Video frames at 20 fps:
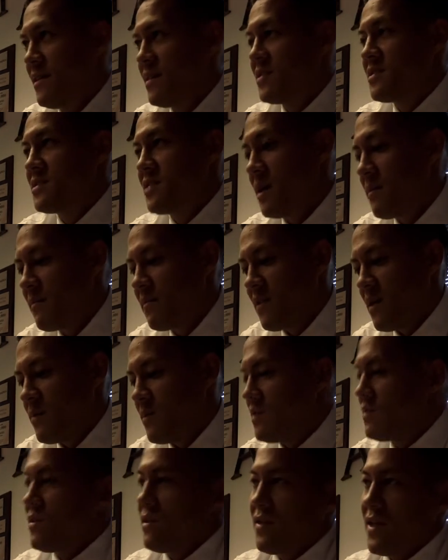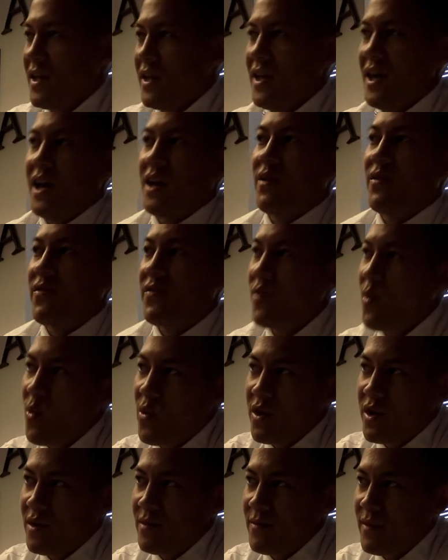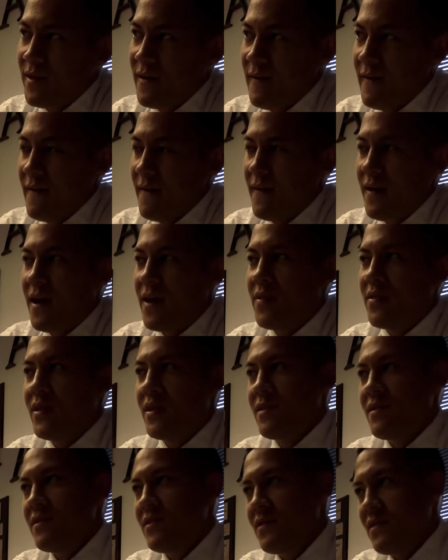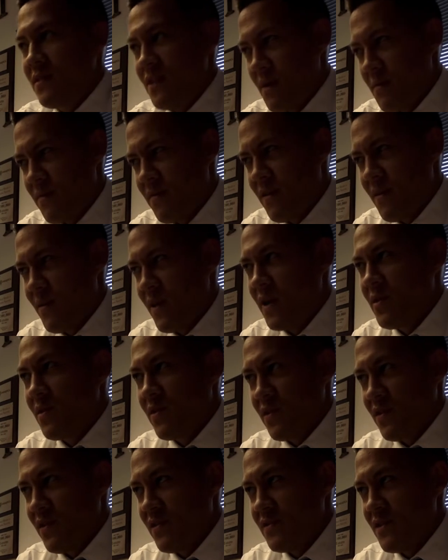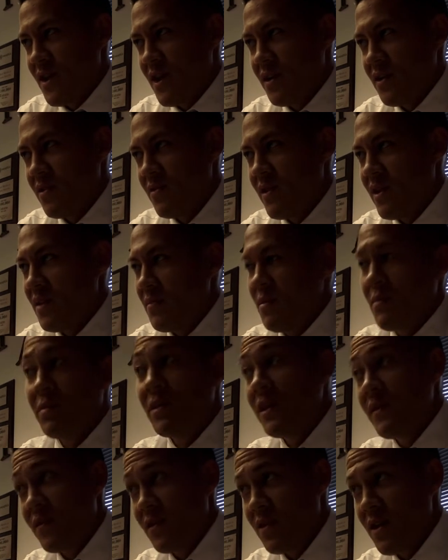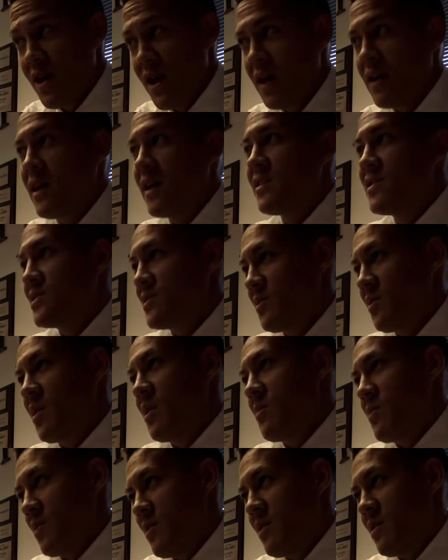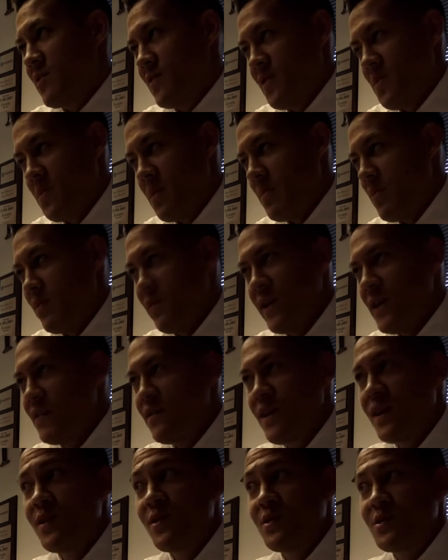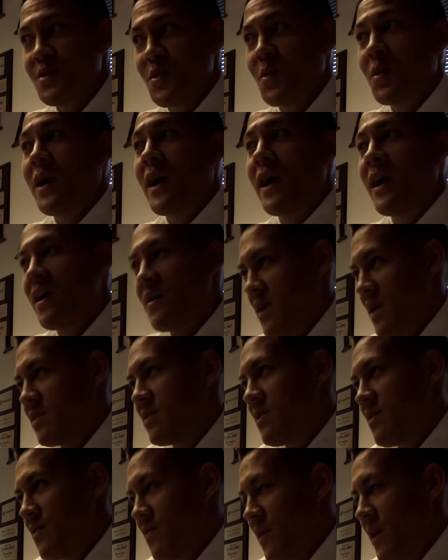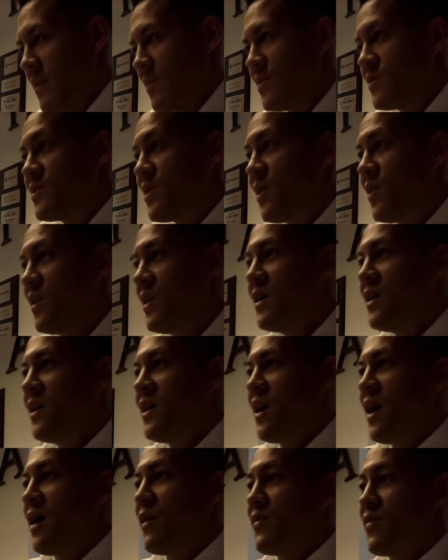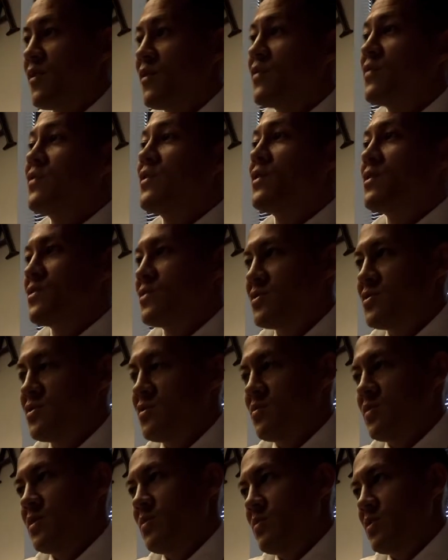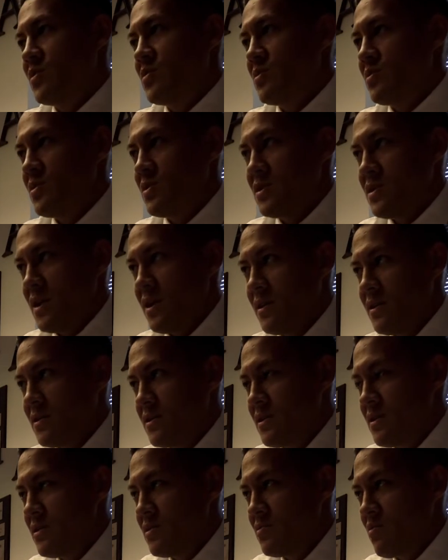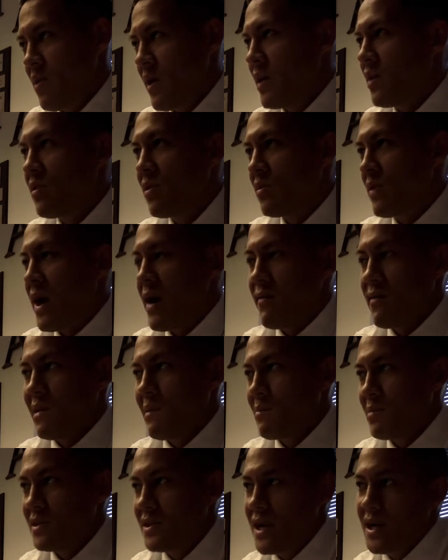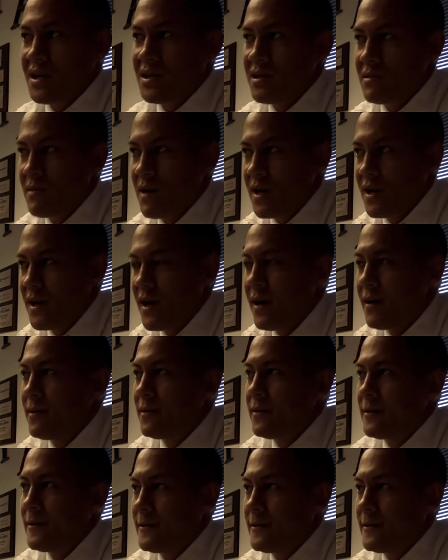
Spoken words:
Some families think they can't afford it, and then some families, I know this is not you, Anna, but believe it or not, I still come across some people, they just don't care about their family. So of the first 2, which would you say is why you don't have any protection right now?